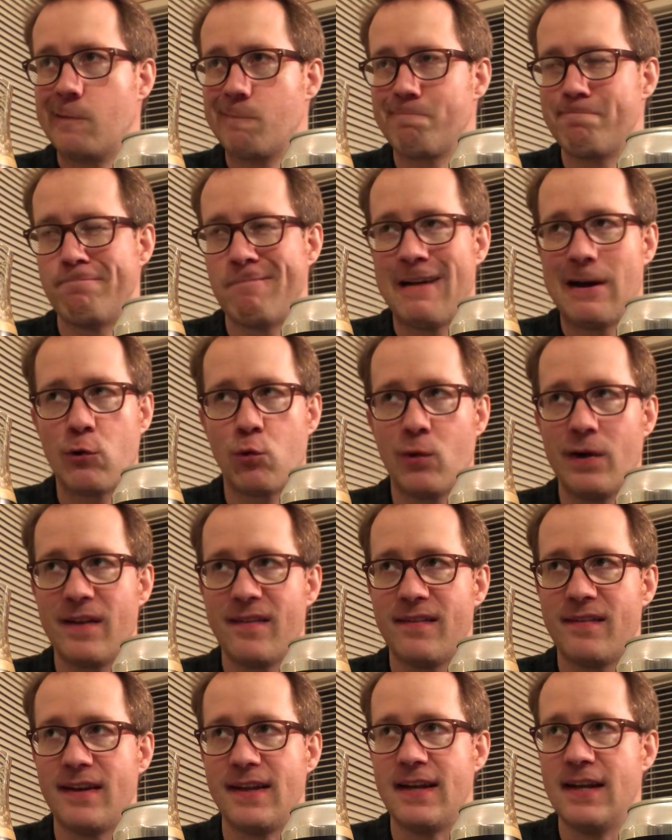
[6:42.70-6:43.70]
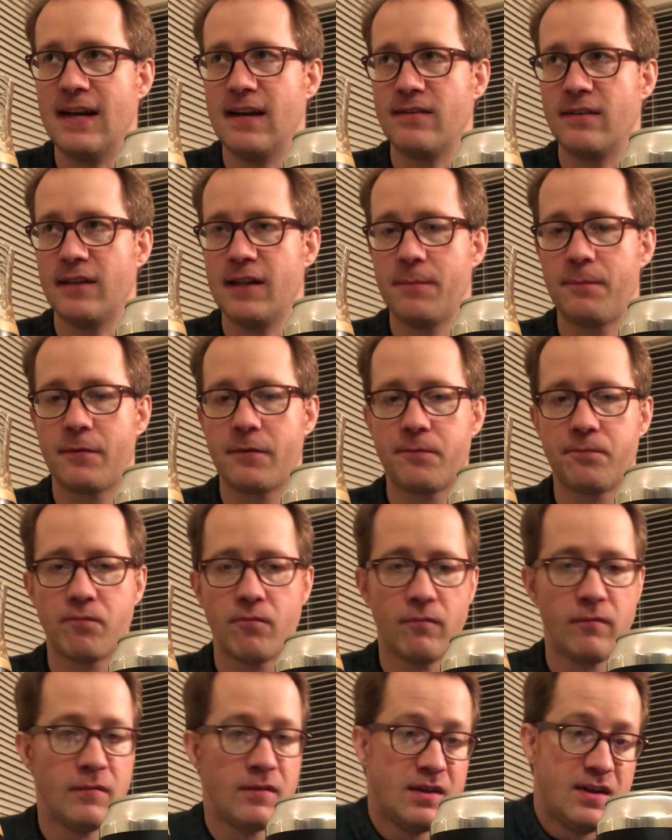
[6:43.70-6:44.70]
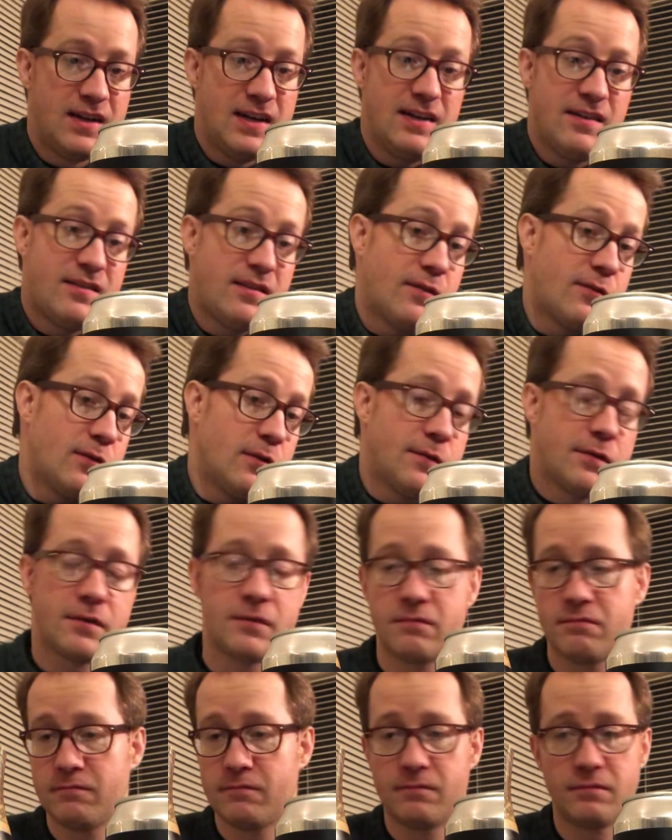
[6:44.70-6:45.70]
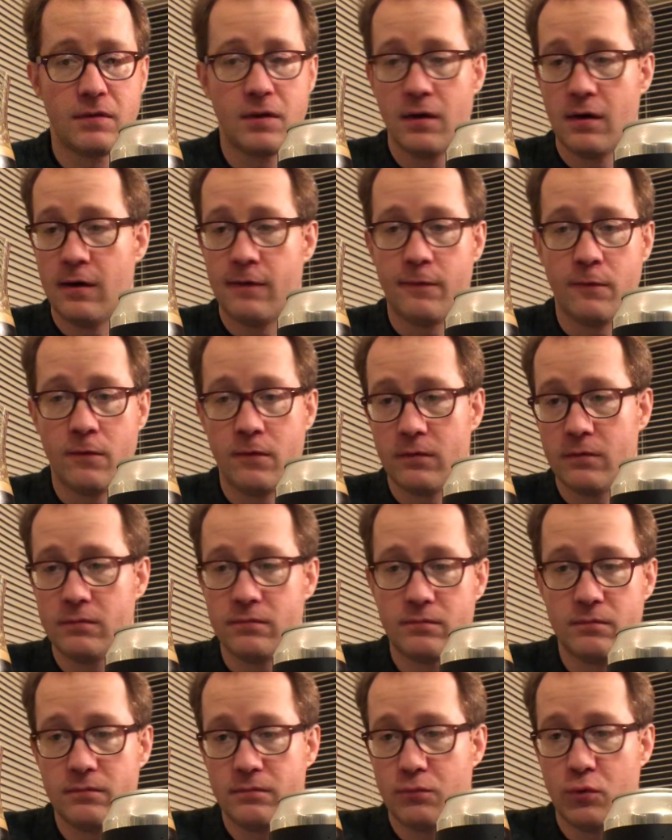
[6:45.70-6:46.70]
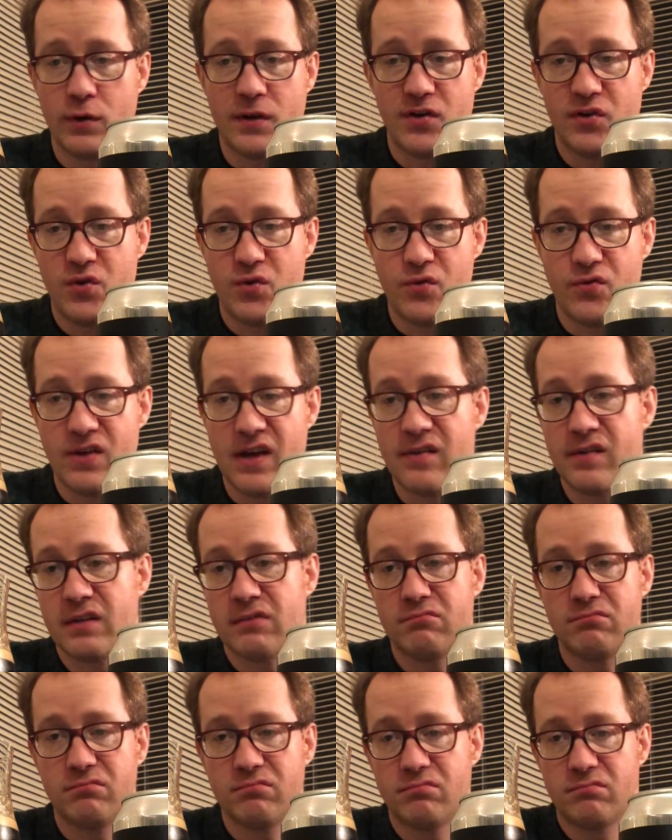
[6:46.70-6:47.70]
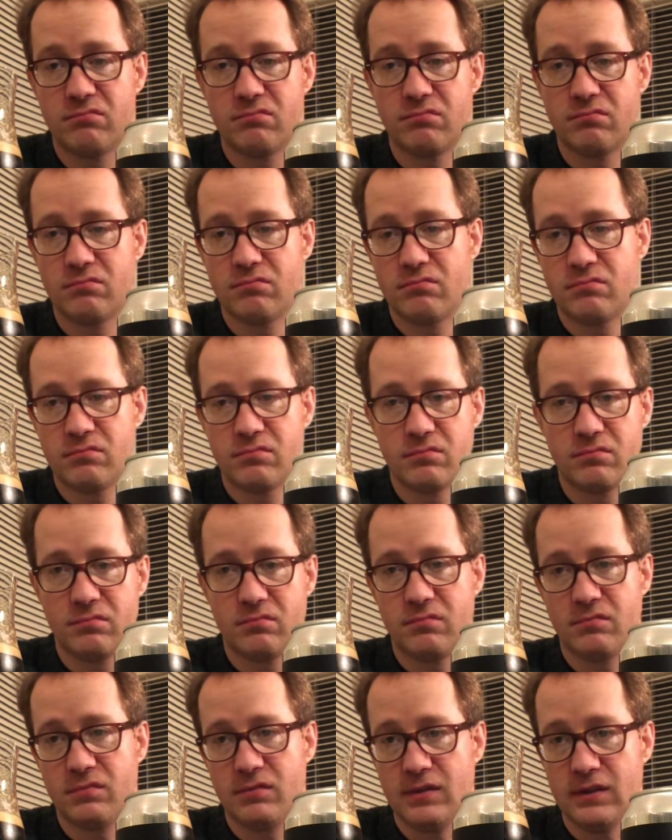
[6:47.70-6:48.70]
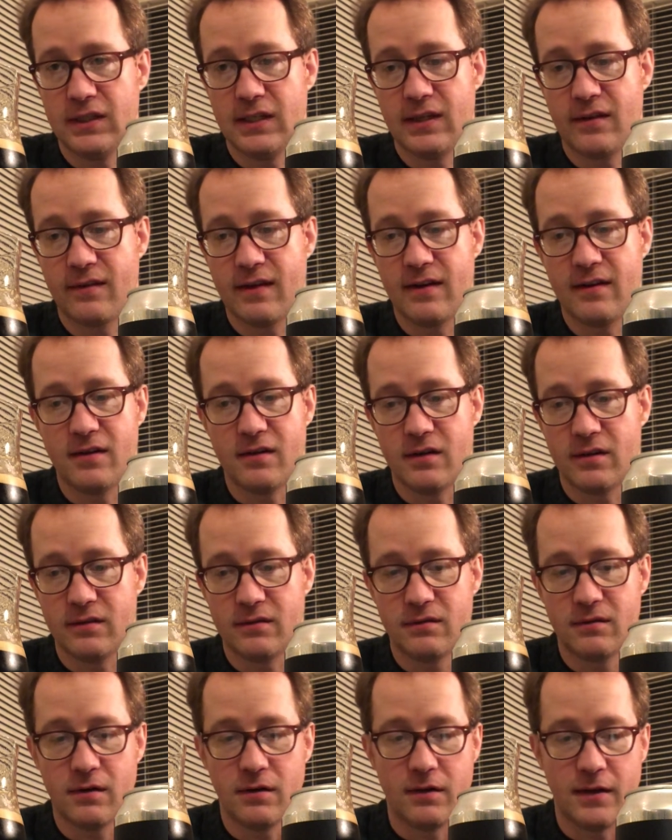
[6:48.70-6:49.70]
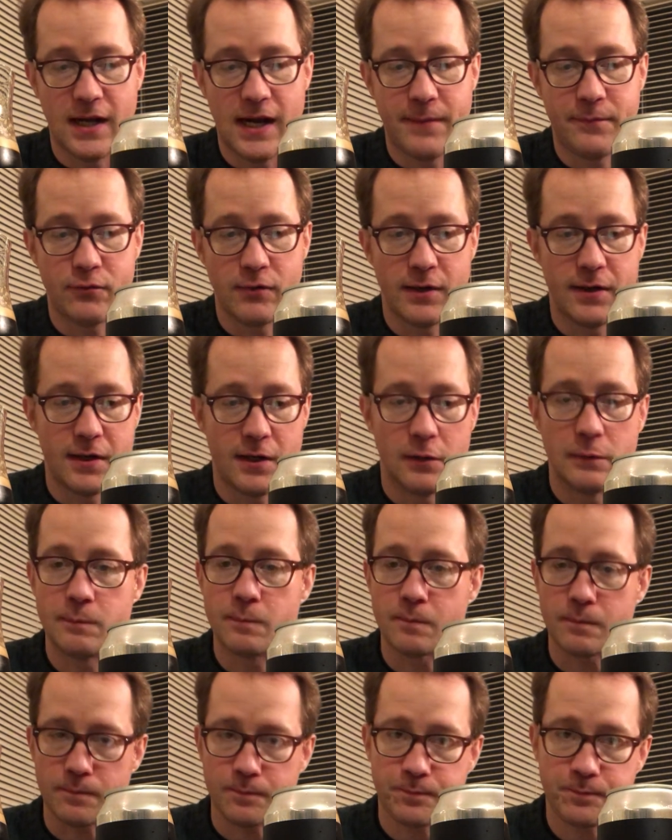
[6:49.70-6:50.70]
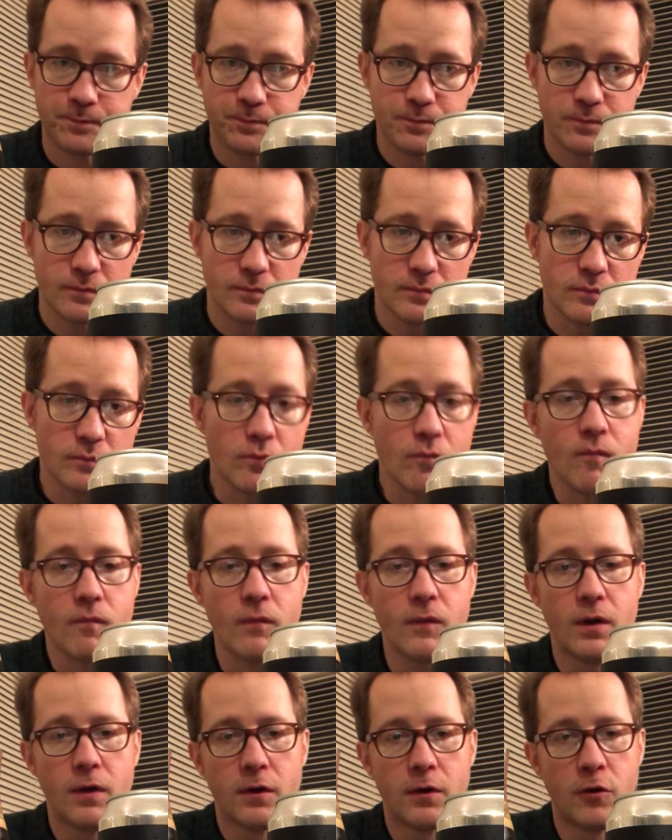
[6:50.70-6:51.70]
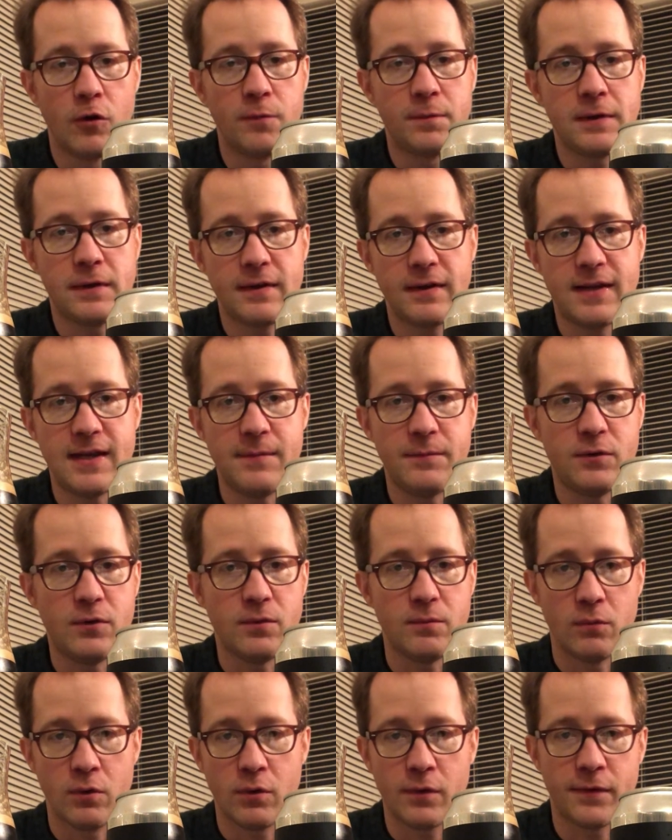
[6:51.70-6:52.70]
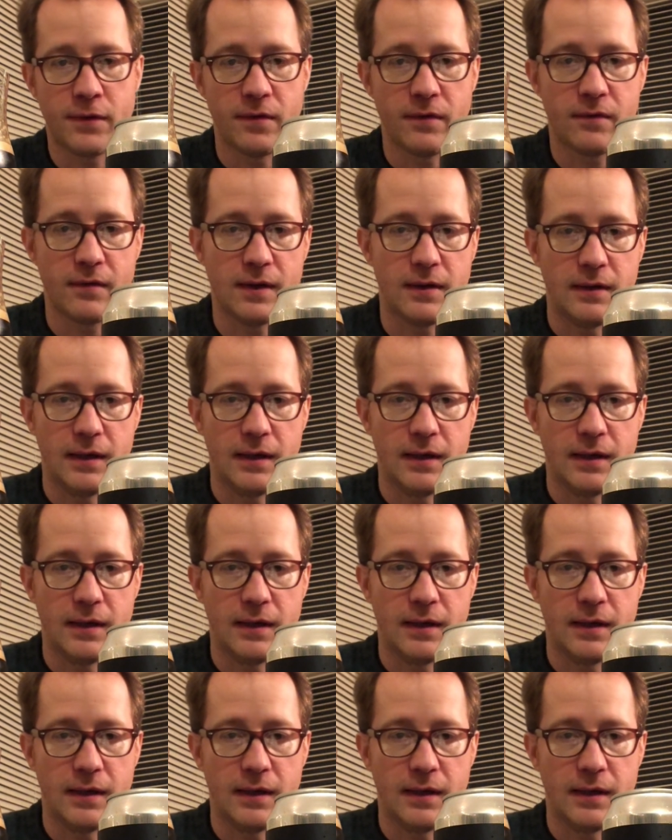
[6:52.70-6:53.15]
Not quite sticky on the lips. Yeah, this deserves a 4.27 that it's getting on Untappd right now. Hopefully they keep doing more with this.